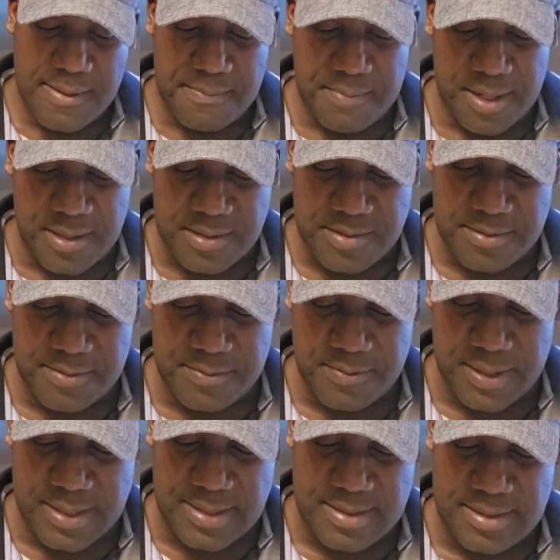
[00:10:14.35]
But
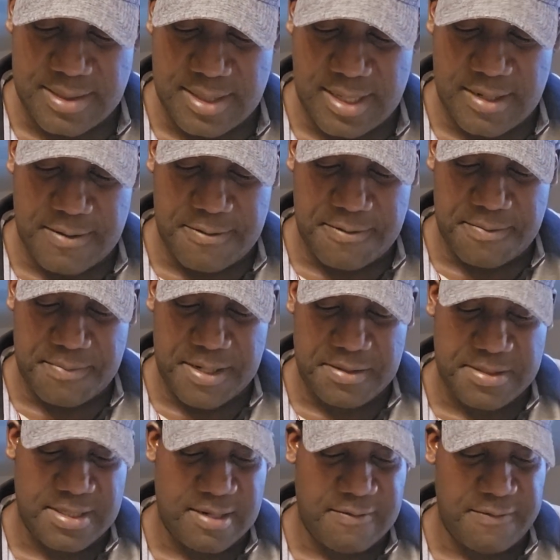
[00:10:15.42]
with
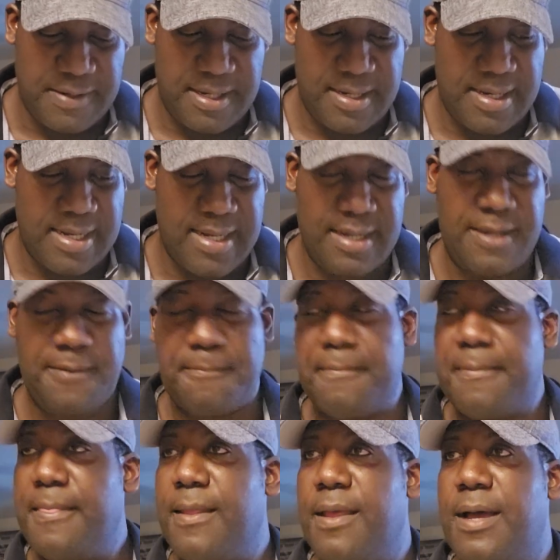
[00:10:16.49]
Microsoft AI,
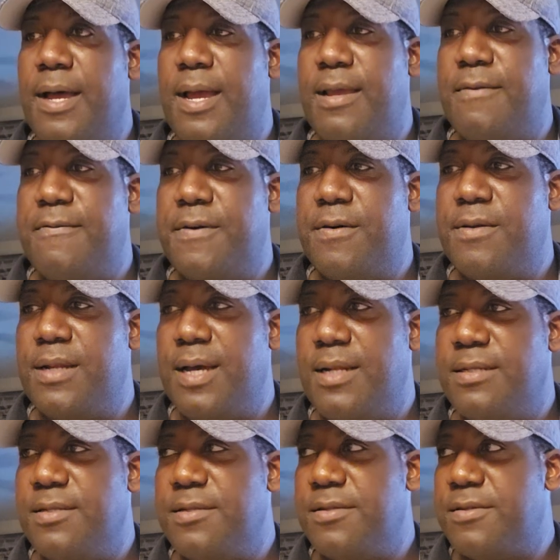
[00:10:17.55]
I found
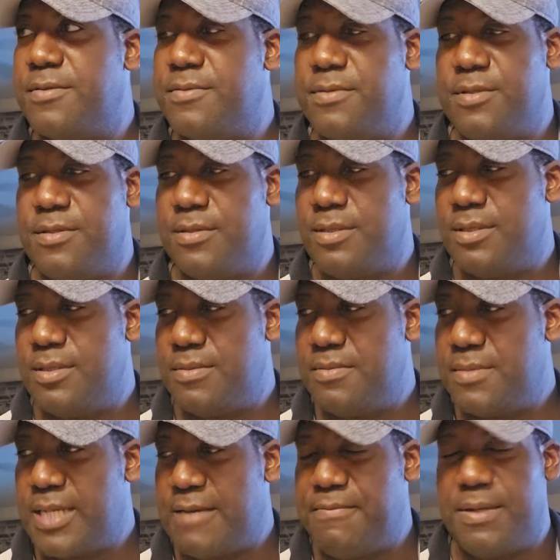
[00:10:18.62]
that you
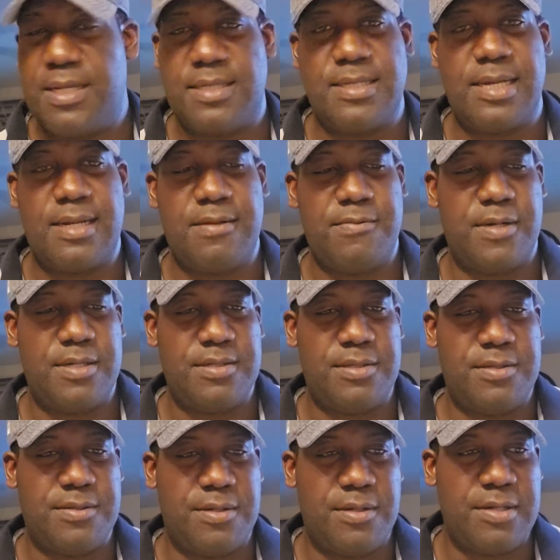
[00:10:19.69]
type in exactly what
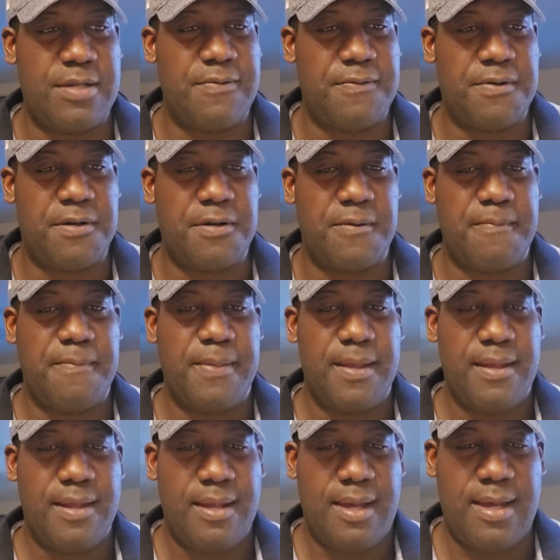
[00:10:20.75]
you're looking for,
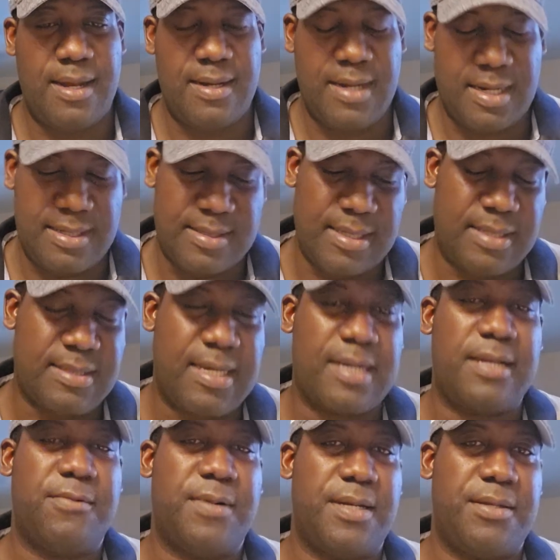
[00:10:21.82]
and that is
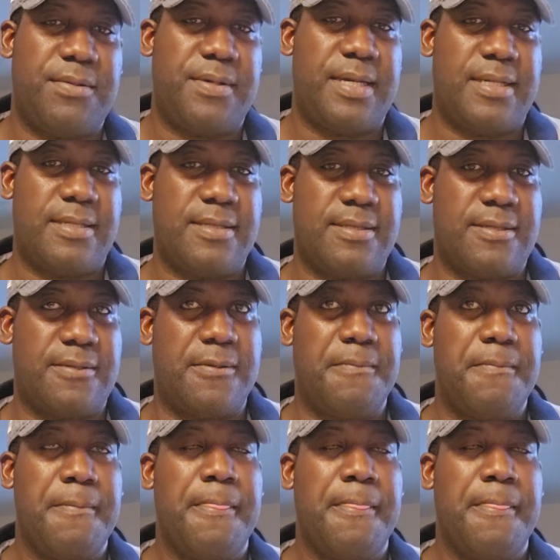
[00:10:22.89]
exactly what you get. So